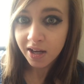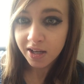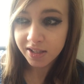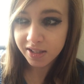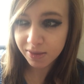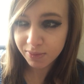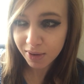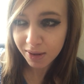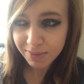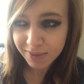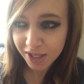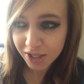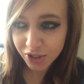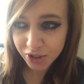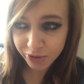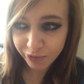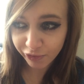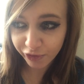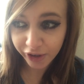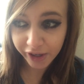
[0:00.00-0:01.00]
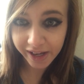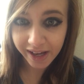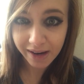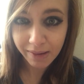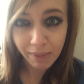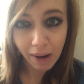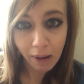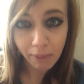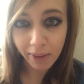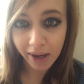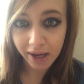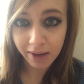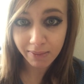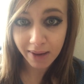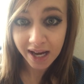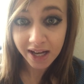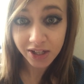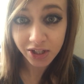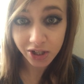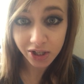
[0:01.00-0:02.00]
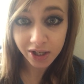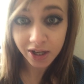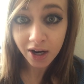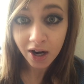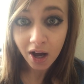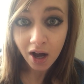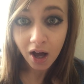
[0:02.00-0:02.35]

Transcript: sometimes I just forget about my commander.